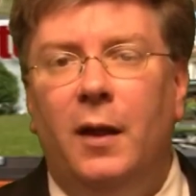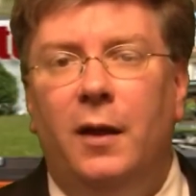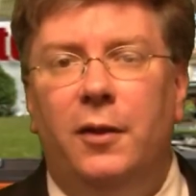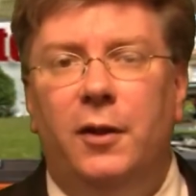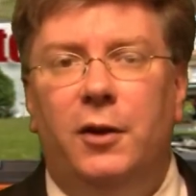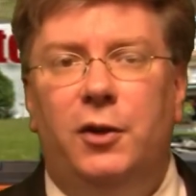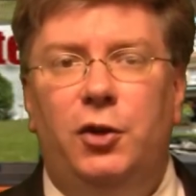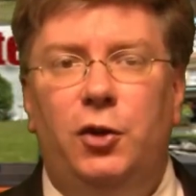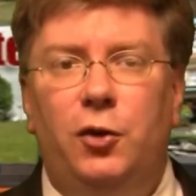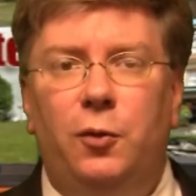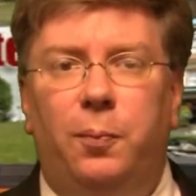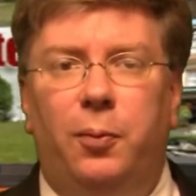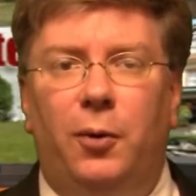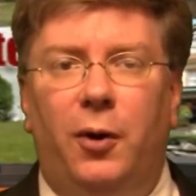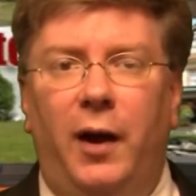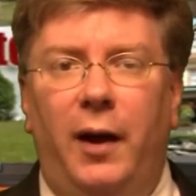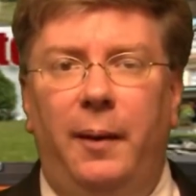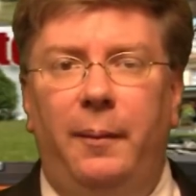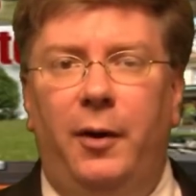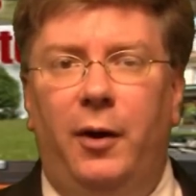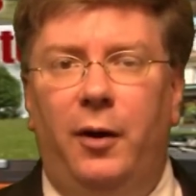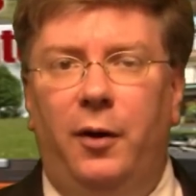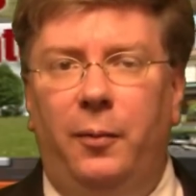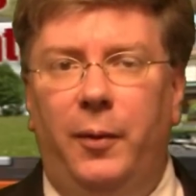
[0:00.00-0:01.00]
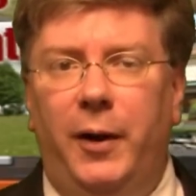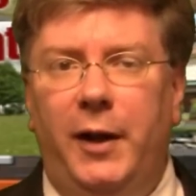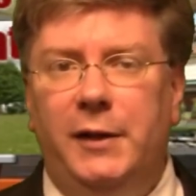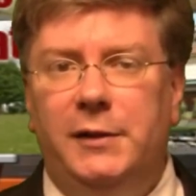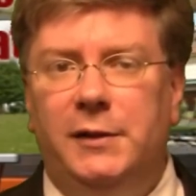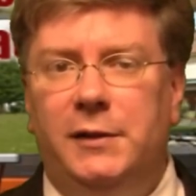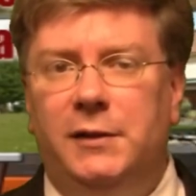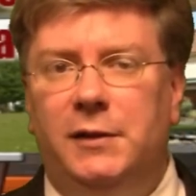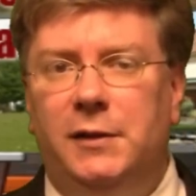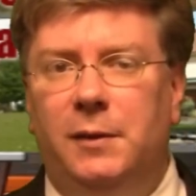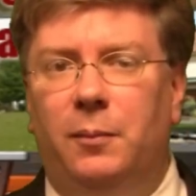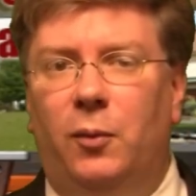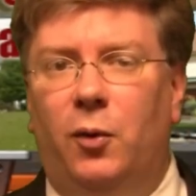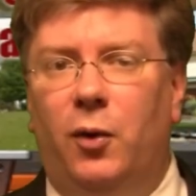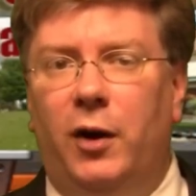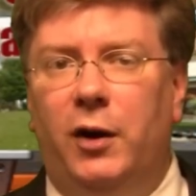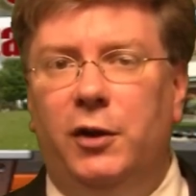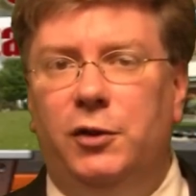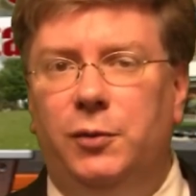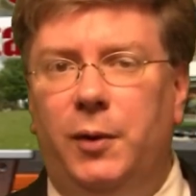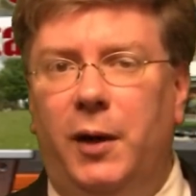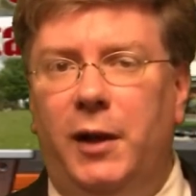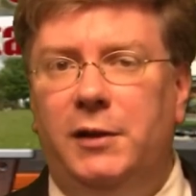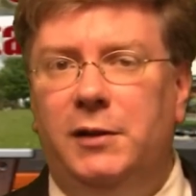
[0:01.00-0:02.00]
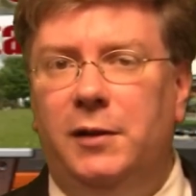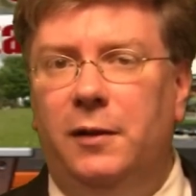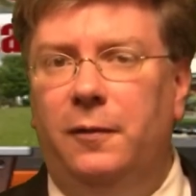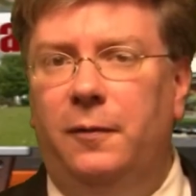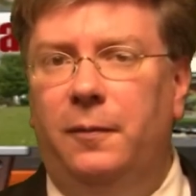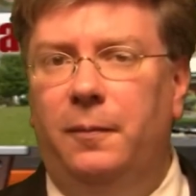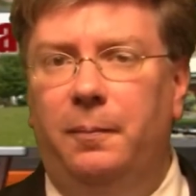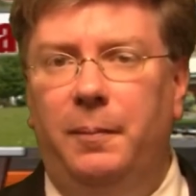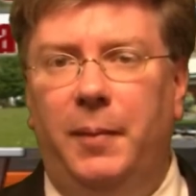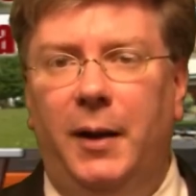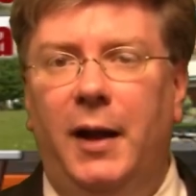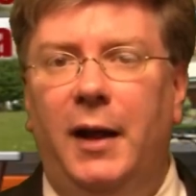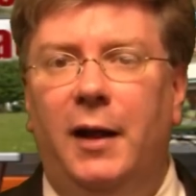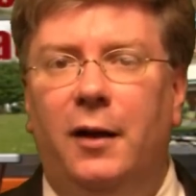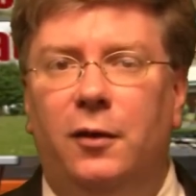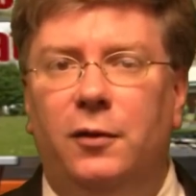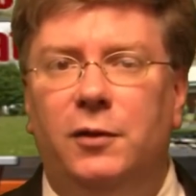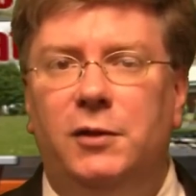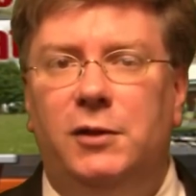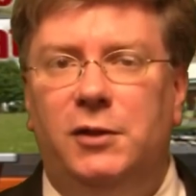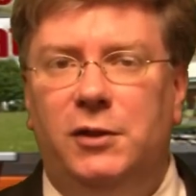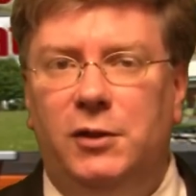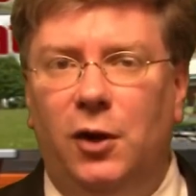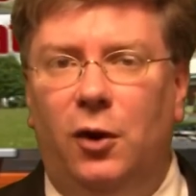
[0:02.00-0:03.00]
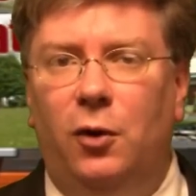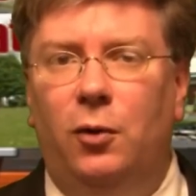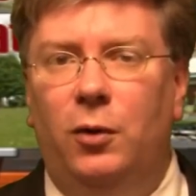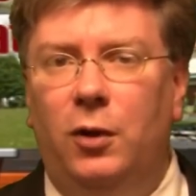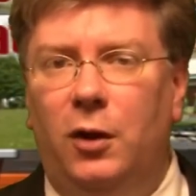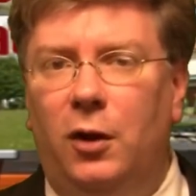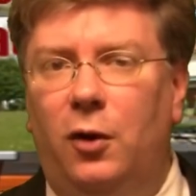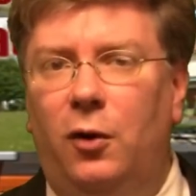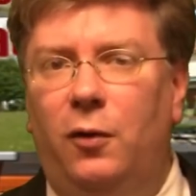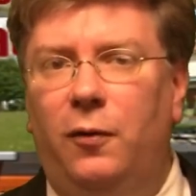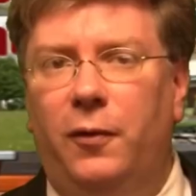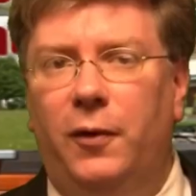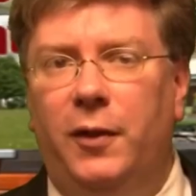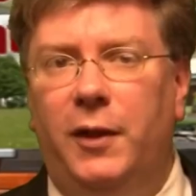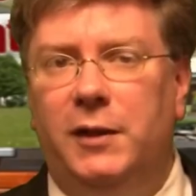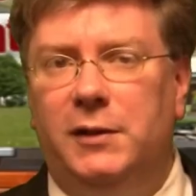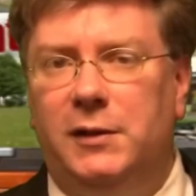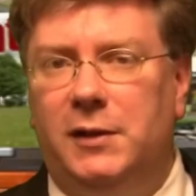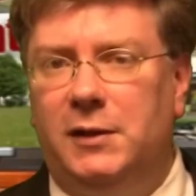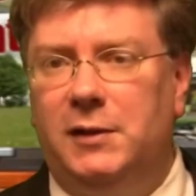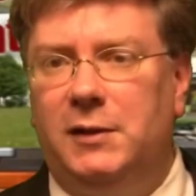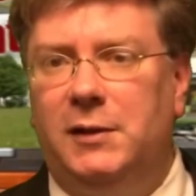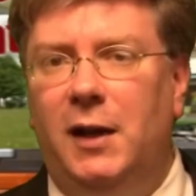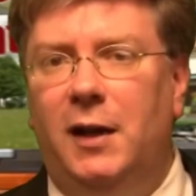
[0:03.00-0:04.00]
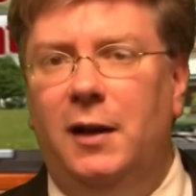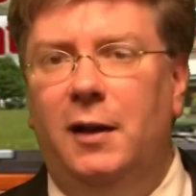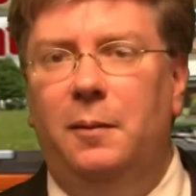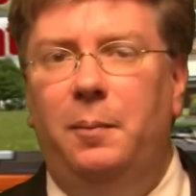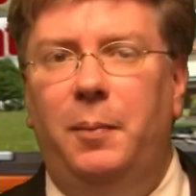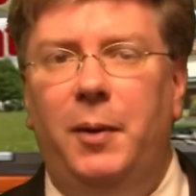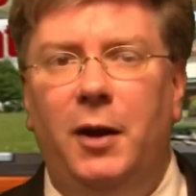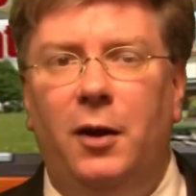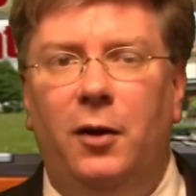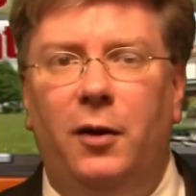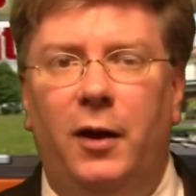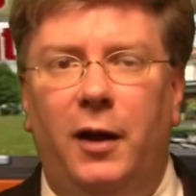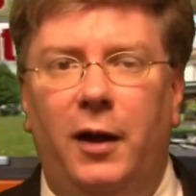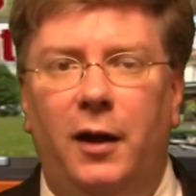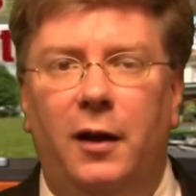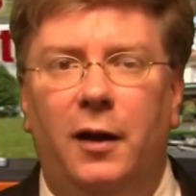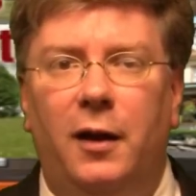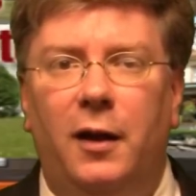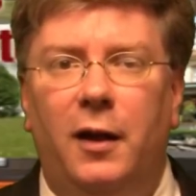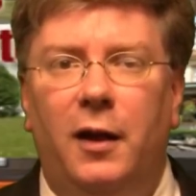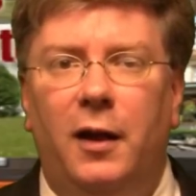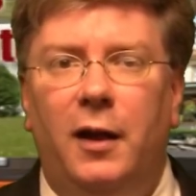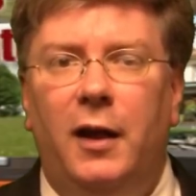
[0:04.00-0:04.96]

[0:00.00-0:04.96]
The two primary reasons that mortgage rates have been held so low for this extended period